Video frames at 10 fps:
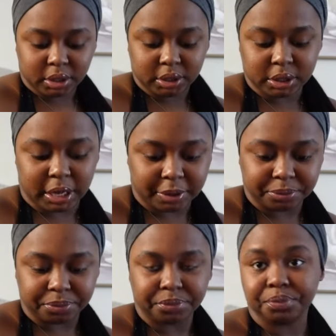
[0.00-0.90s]
So,
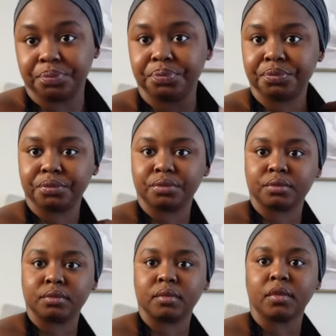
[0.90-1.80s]

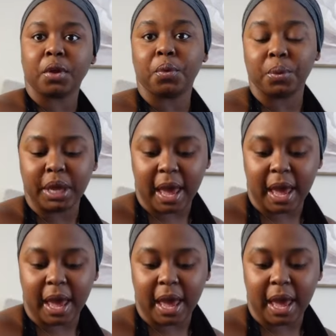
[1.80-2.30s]
we